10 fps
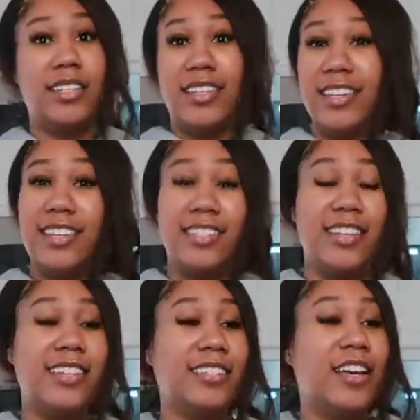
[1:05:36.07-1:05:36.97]

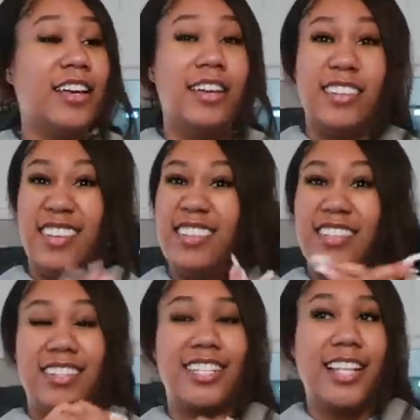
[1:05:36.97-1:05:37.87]
Yeezys,
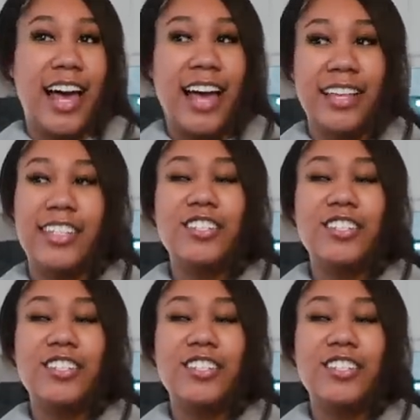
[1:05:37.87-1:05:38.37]
Yeezy slides.